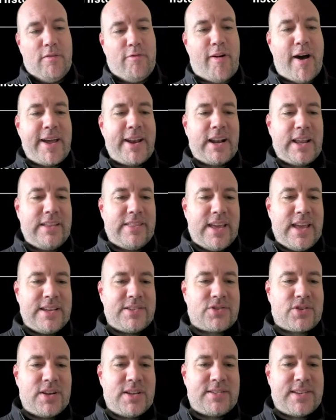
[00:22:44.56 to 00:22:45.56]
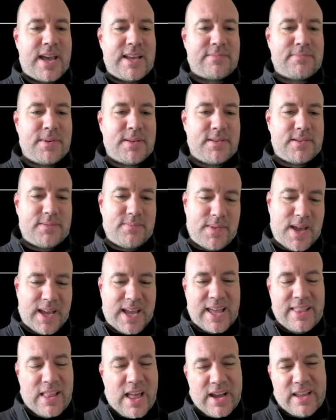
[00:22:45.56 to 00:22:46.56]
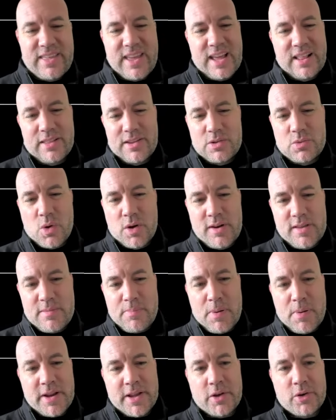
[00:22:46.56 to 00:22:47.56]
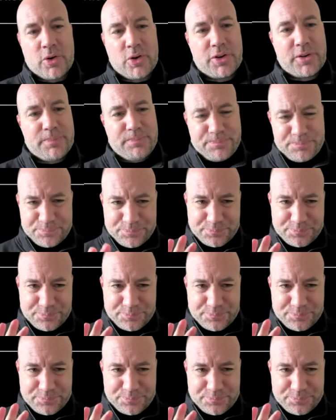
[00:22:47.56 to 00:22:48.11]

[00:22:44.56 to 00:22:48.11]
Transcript: Finally, the history assessment. Again, like the English one, it's pretty good.